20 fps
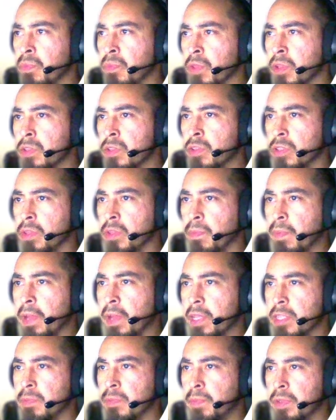to the
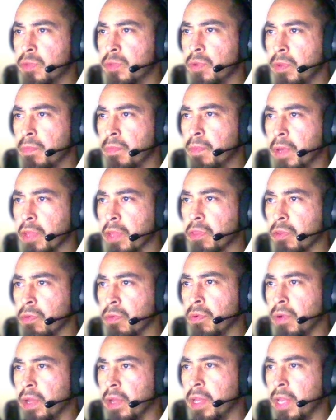place between Bethel
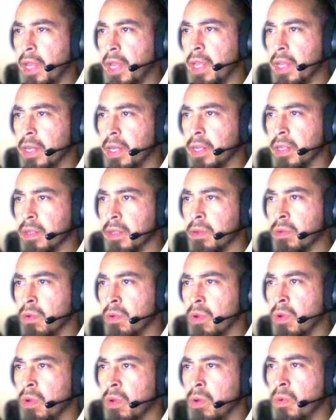and Ai,
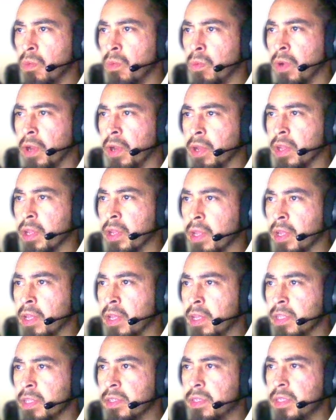where
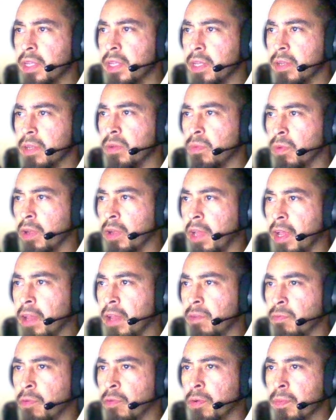his tent had
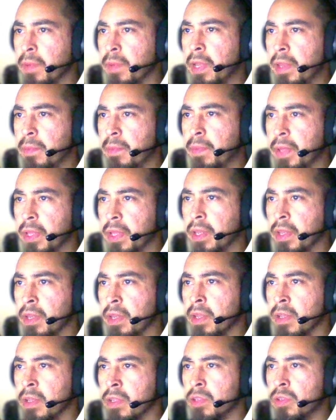formerly been,
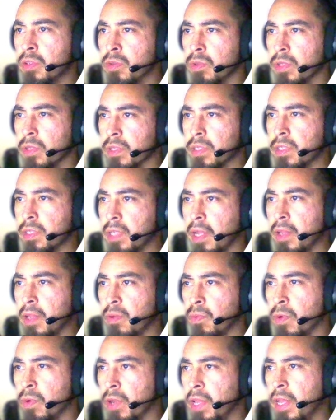to the site
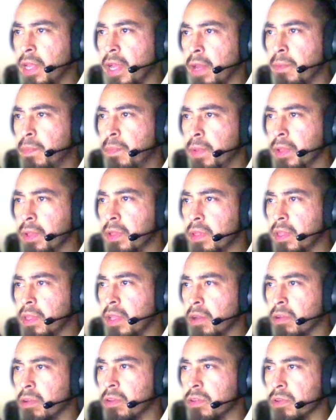where he had built the
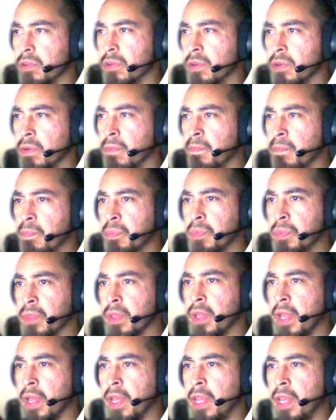altar.
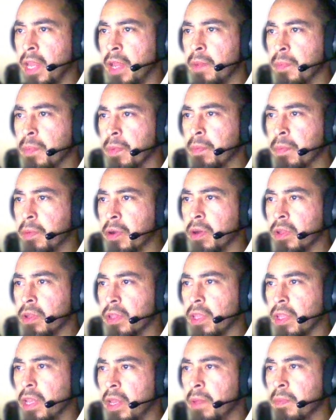And Abram called the
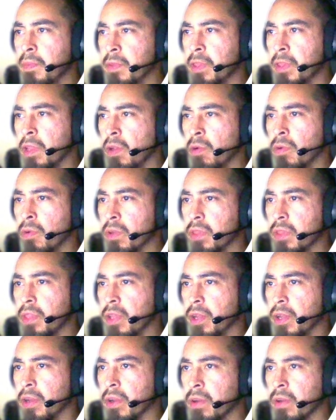name of the Lord there.